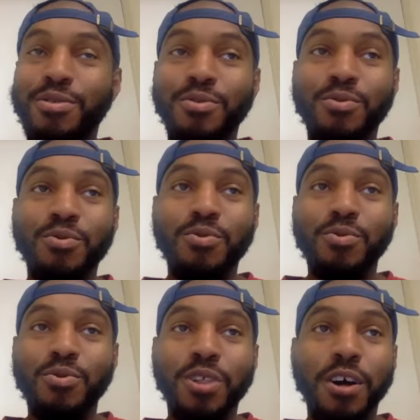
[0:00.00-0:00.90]

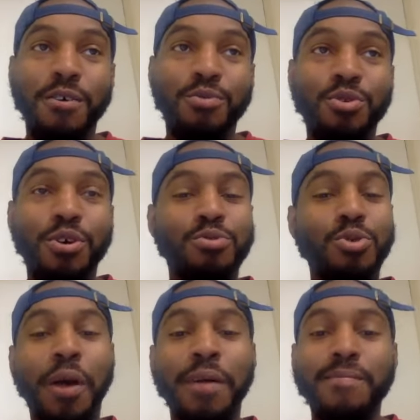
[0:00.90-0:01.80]
Do you remember
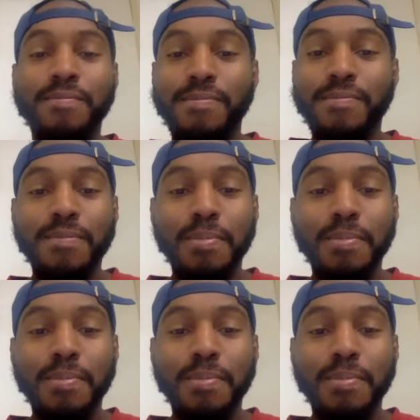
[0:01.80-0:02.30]
anything in particular